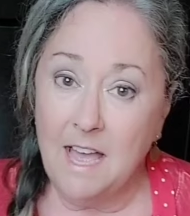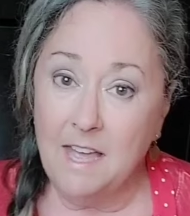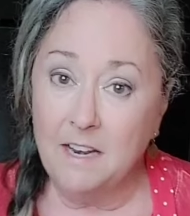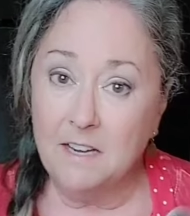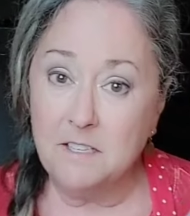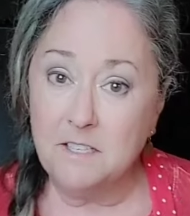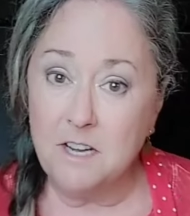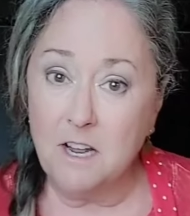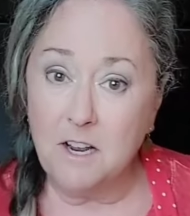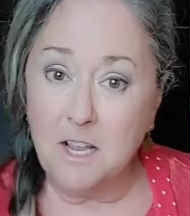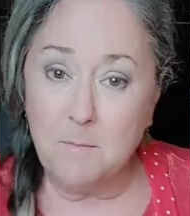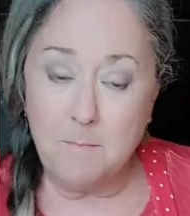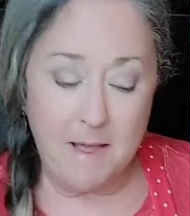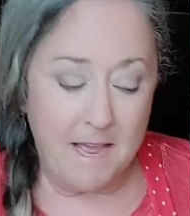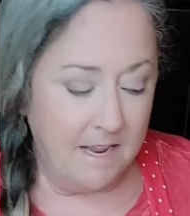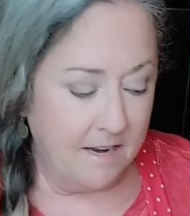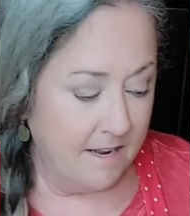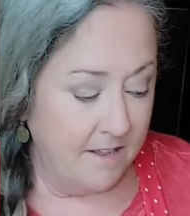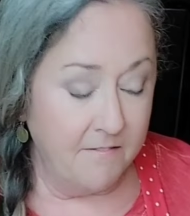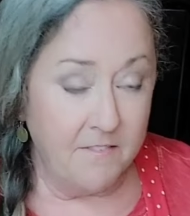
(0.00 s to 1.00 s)
And I stuck it
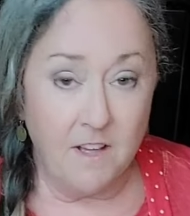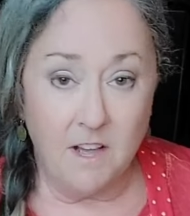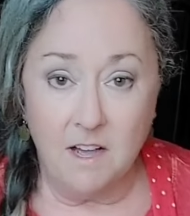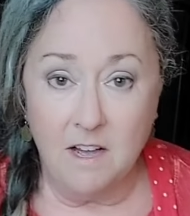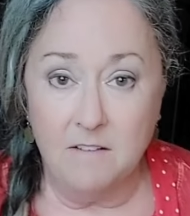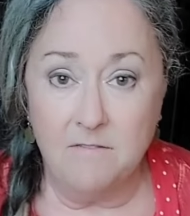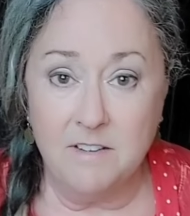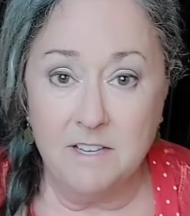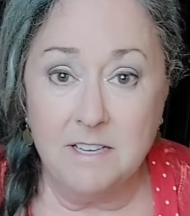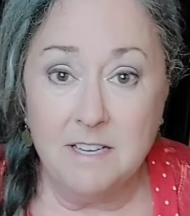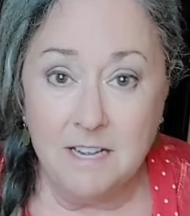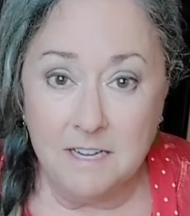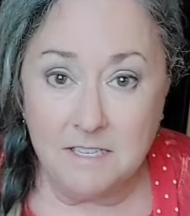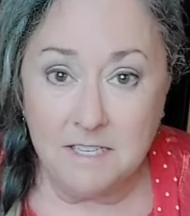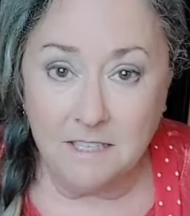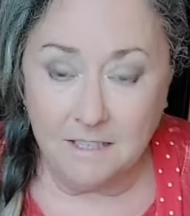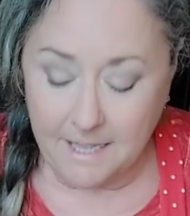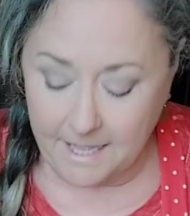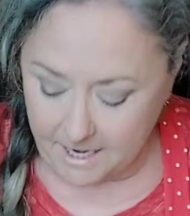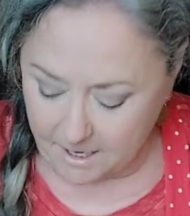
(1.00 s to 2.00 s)
back in the oven
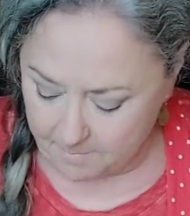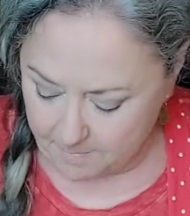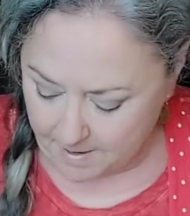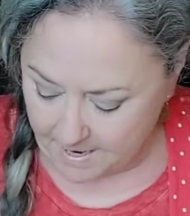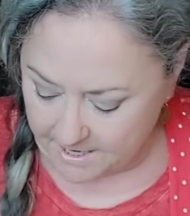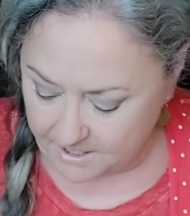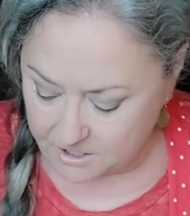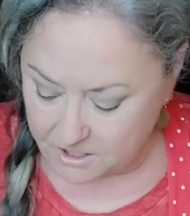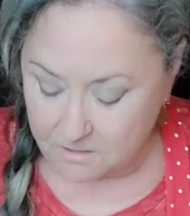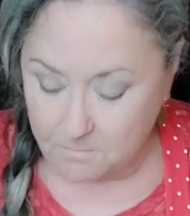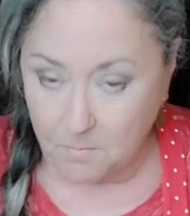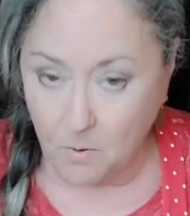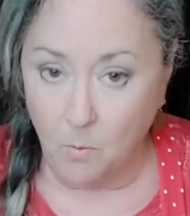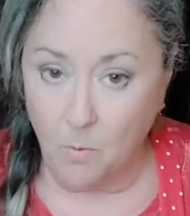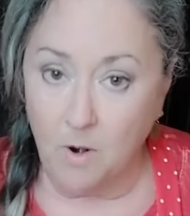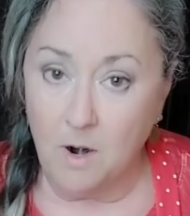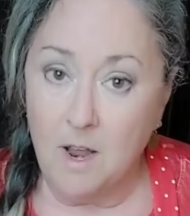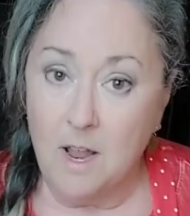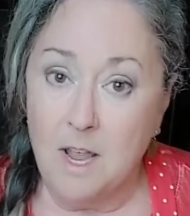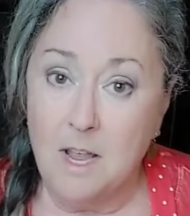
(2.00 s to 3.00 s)
to let it bake some
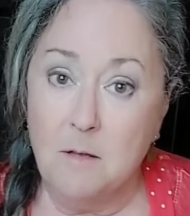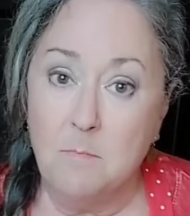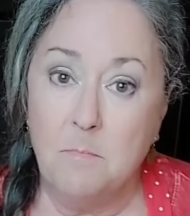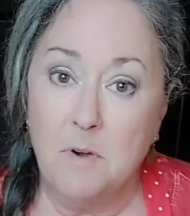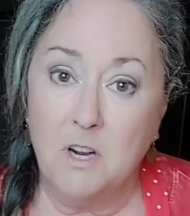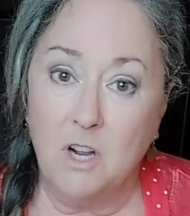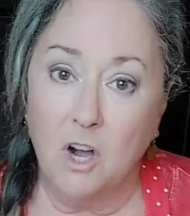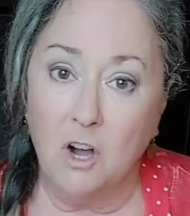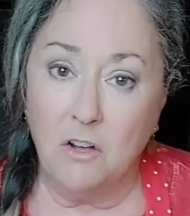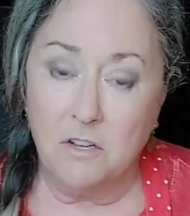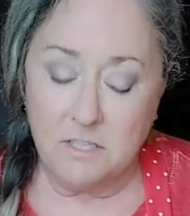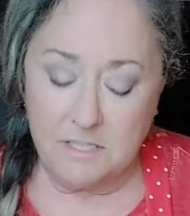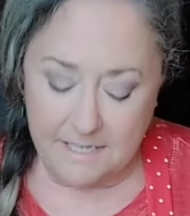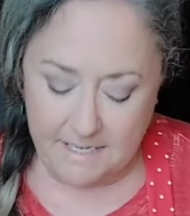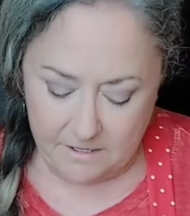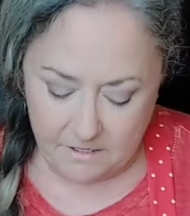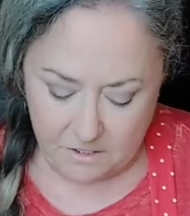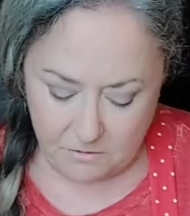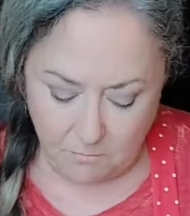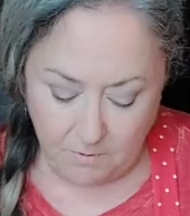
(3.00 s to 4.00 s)
more because
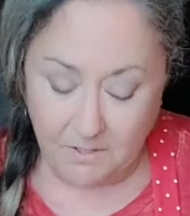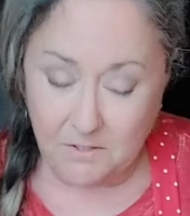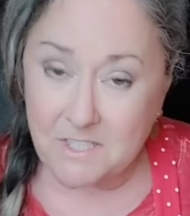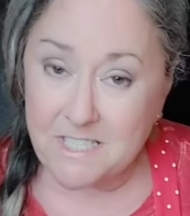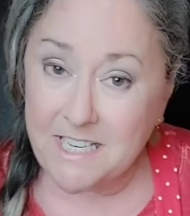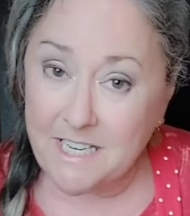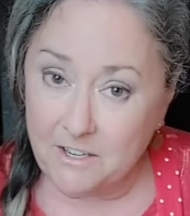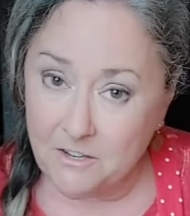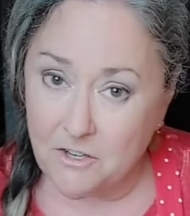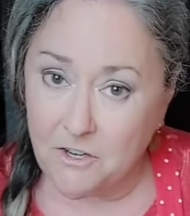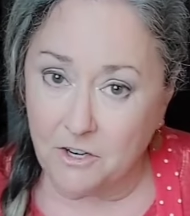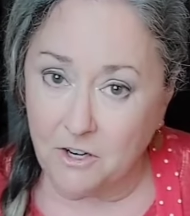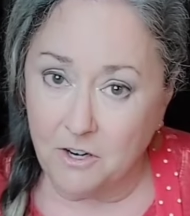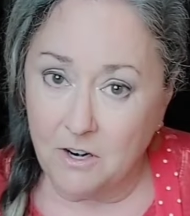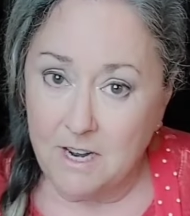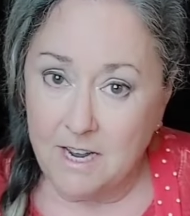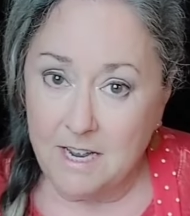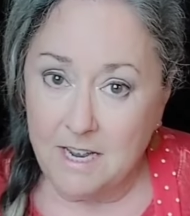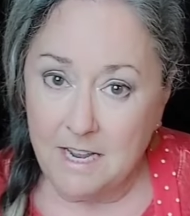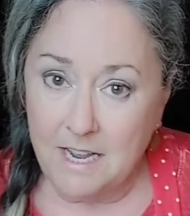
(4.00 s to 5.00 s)
it's real tender
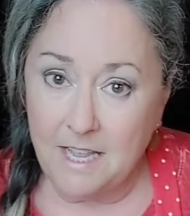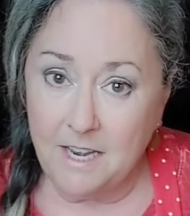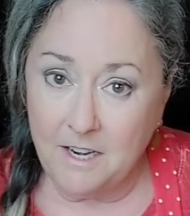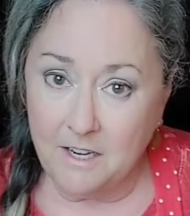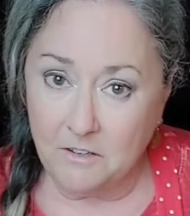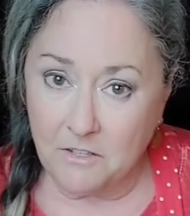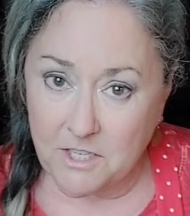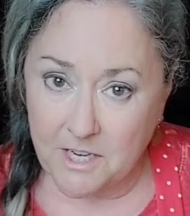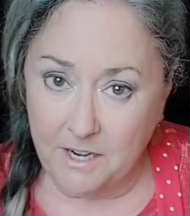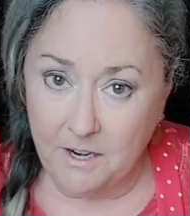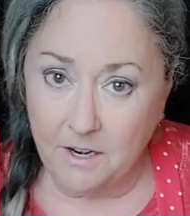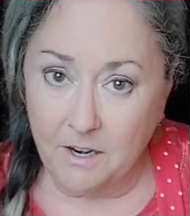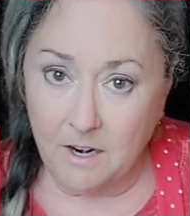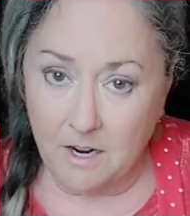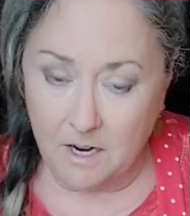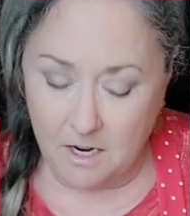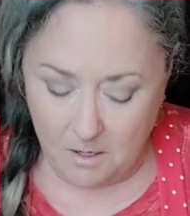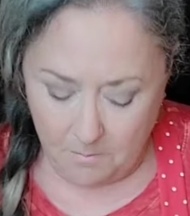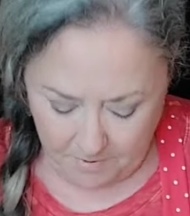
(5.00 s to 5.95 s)
and it'll tear up